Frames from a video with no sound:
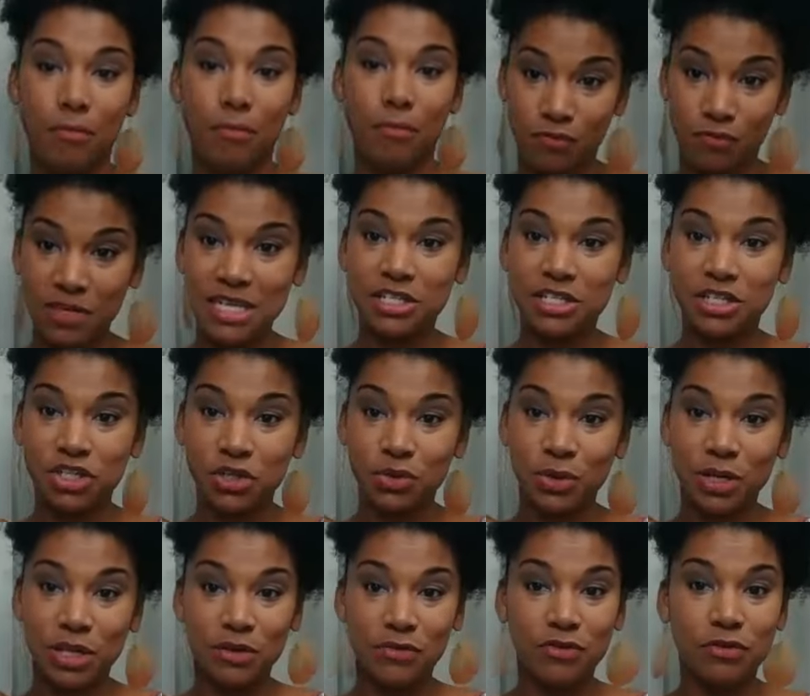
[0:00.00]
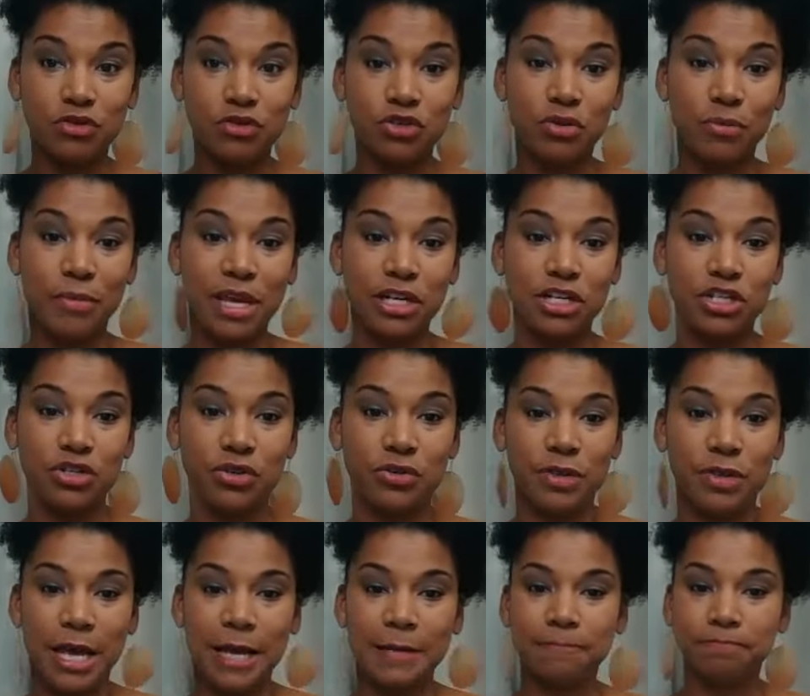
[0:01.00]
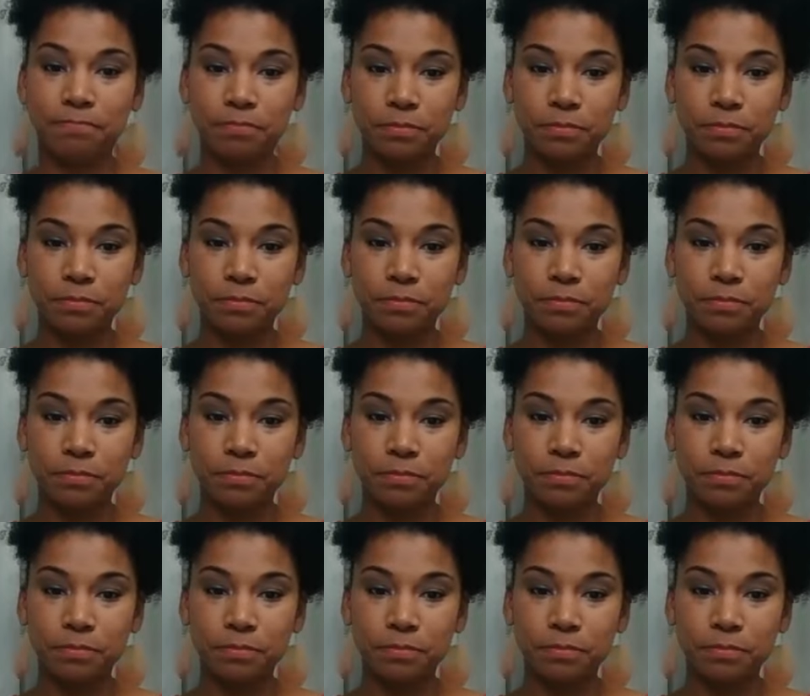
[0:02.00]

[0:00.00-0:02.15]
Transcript: need to do in the future to make sure that